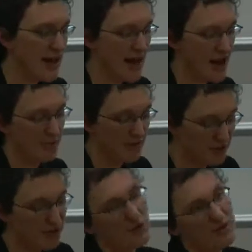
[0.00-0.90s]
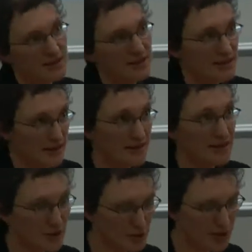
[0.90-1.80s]
I mean, their focus is
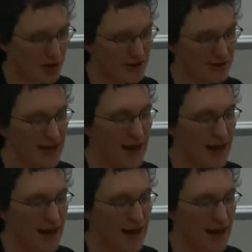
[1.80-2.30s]
enterprise.